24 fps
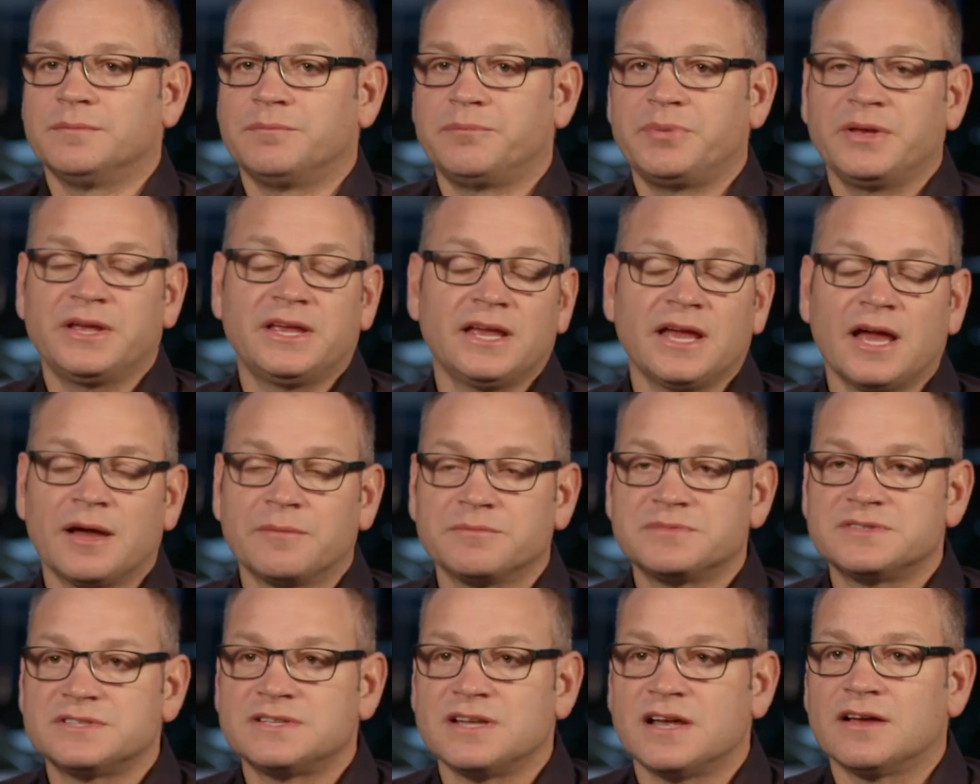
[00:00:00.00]
picking
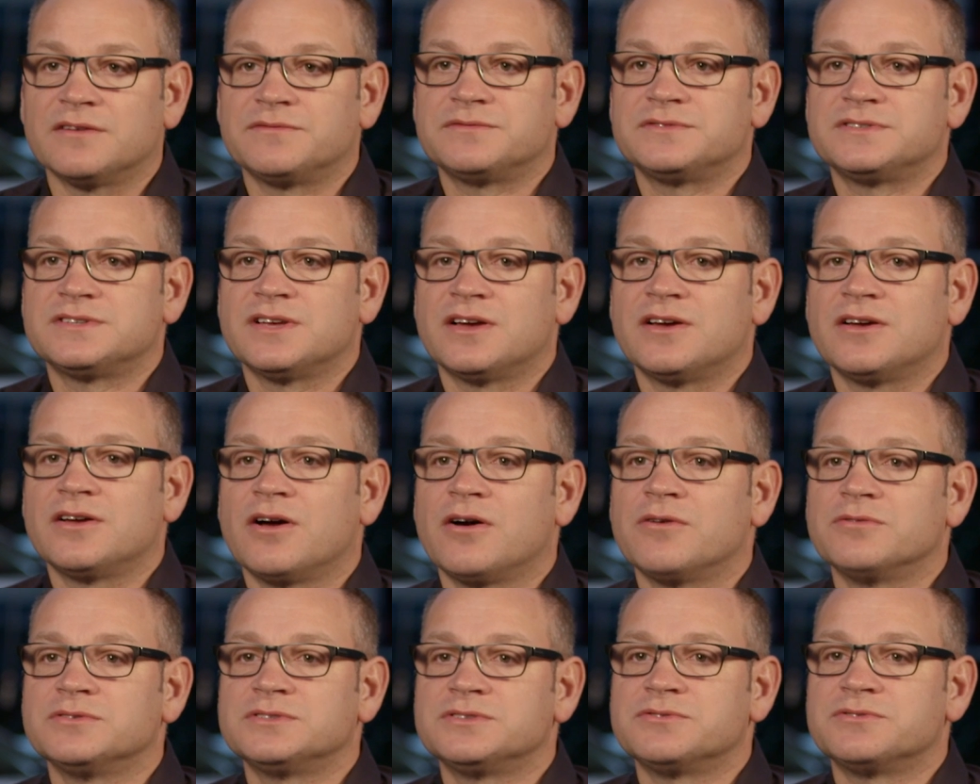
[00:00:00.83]
up stuff. So
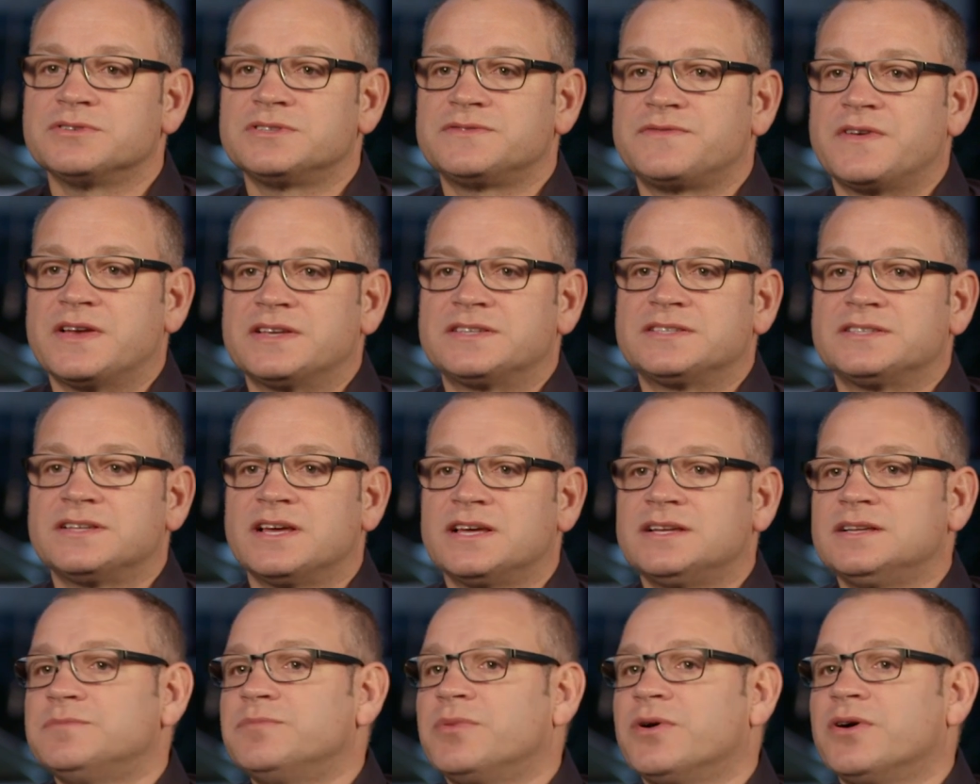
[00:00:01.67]
I was always
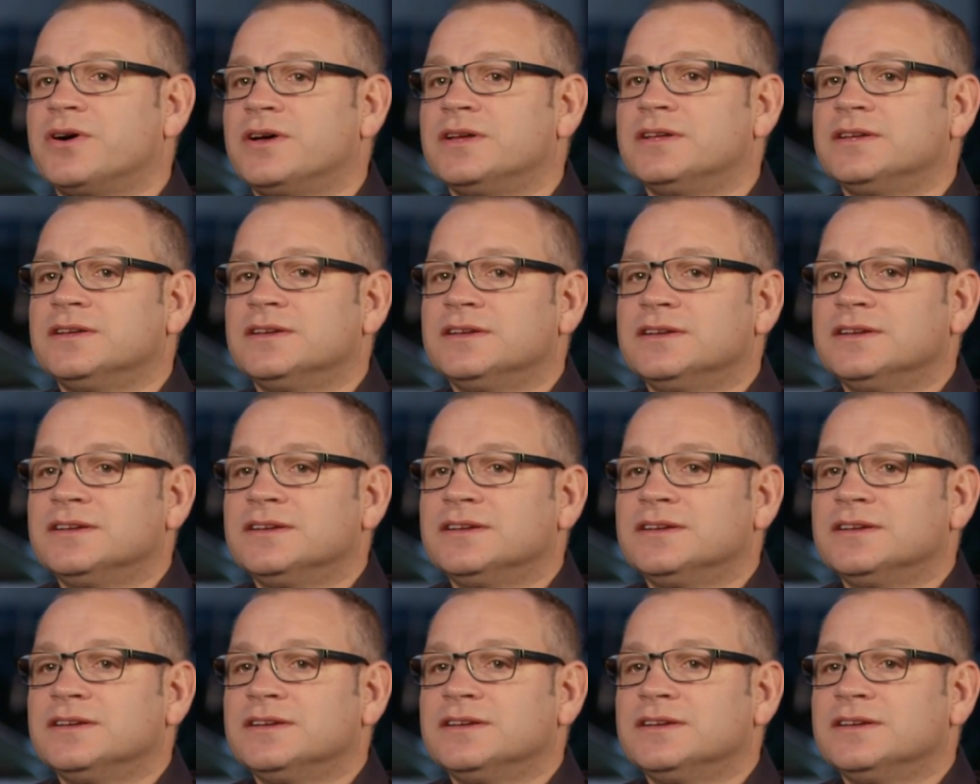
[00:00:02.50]
fascinated by